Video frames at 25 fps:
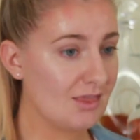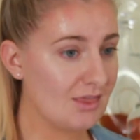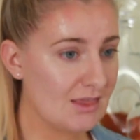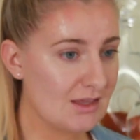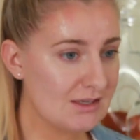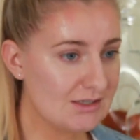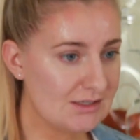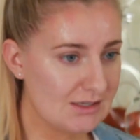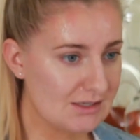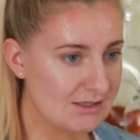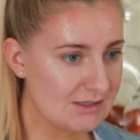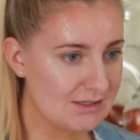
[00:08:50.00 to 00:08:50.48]

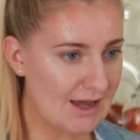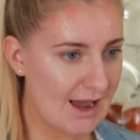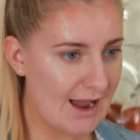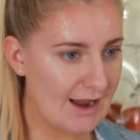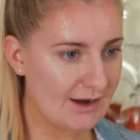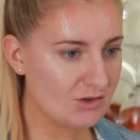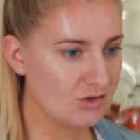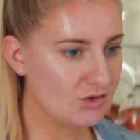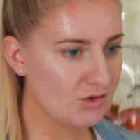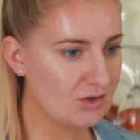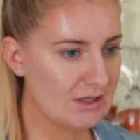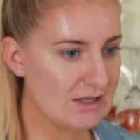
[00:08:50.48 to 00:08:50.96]
This is
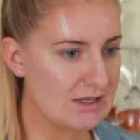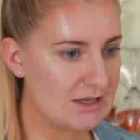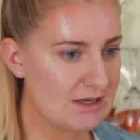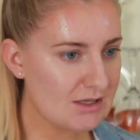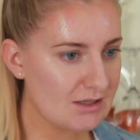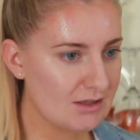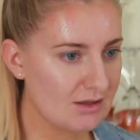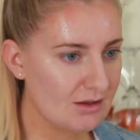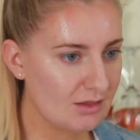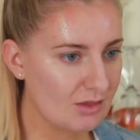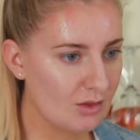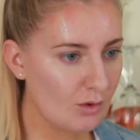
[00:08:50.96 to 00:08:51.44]
actually
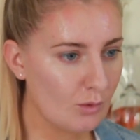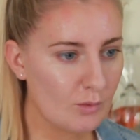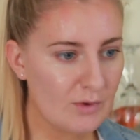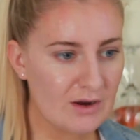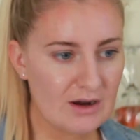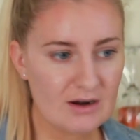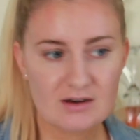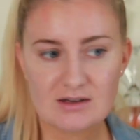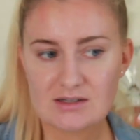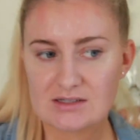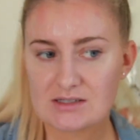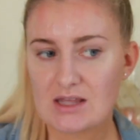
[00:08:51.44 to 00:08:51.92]
the
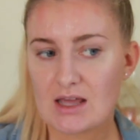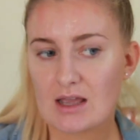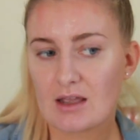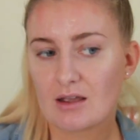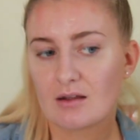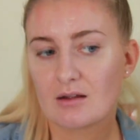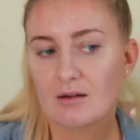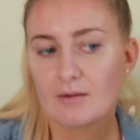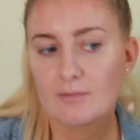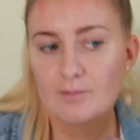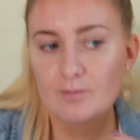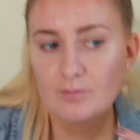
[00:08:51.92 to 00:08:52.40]
weirdest
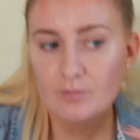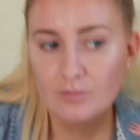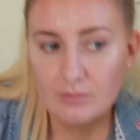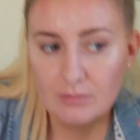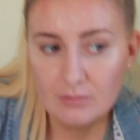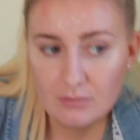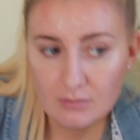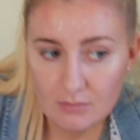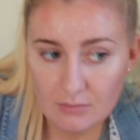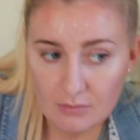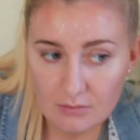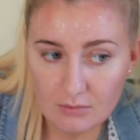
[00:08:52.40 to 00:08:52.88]

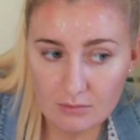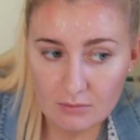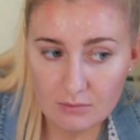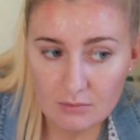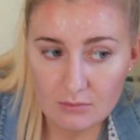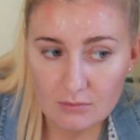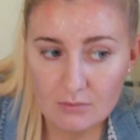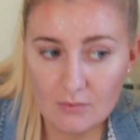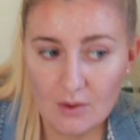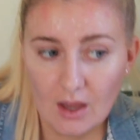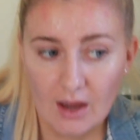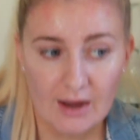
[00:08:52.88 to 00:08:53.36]
thing.
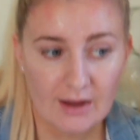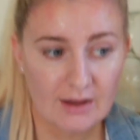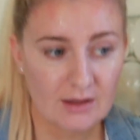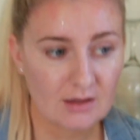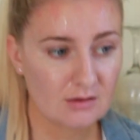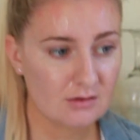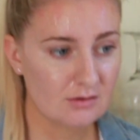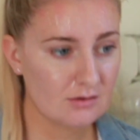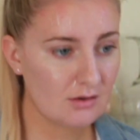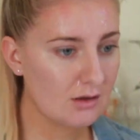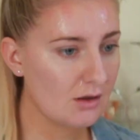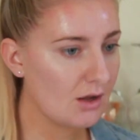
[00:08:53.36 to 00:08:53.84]

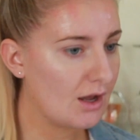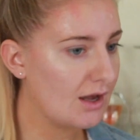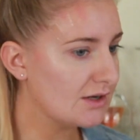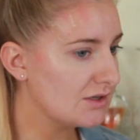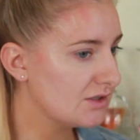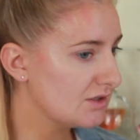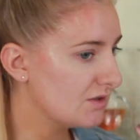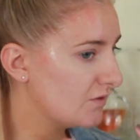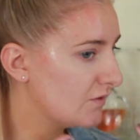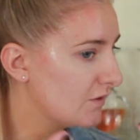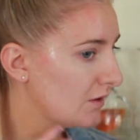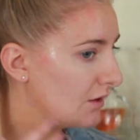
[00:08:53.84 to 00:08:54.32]
I
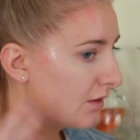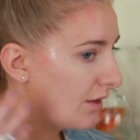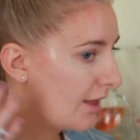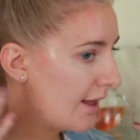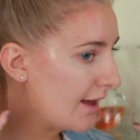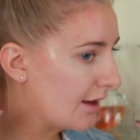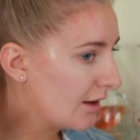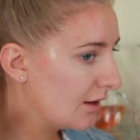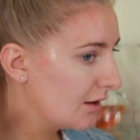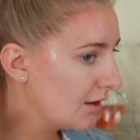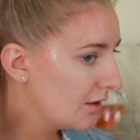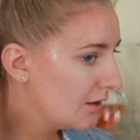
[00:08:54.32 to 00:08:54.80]
just feel
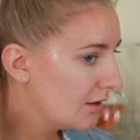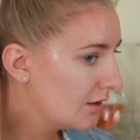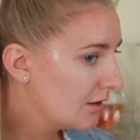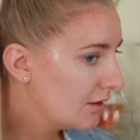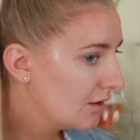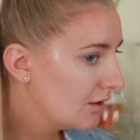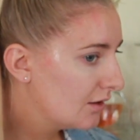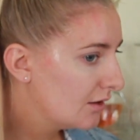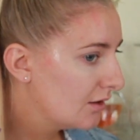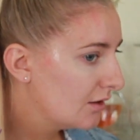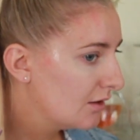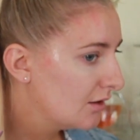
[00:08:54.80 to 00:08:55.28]
like
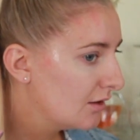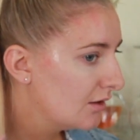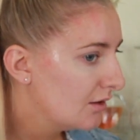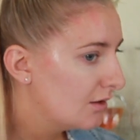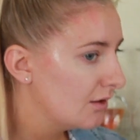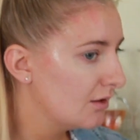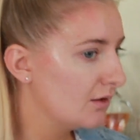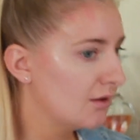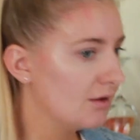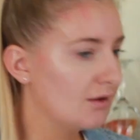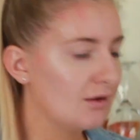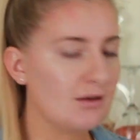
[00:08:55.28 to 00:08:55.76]

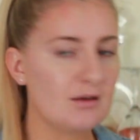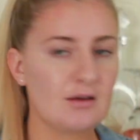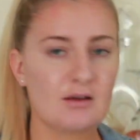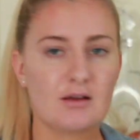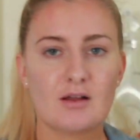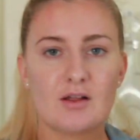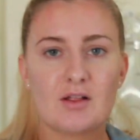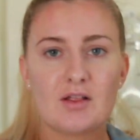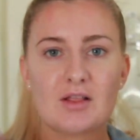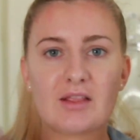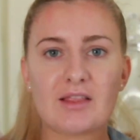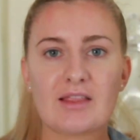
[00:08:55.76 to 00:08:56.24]

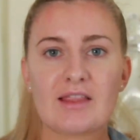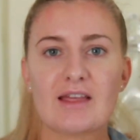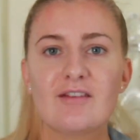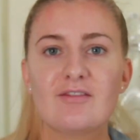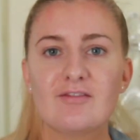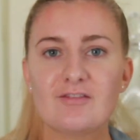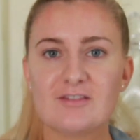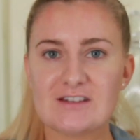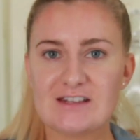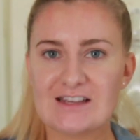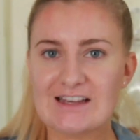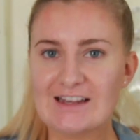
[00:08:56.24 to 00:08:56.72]

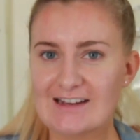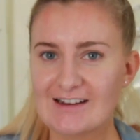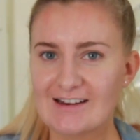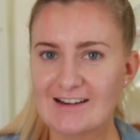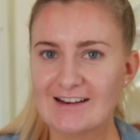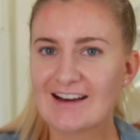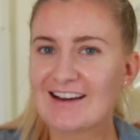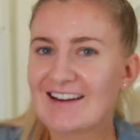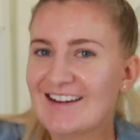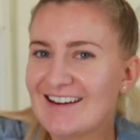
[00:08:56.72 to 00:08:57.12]
lifted.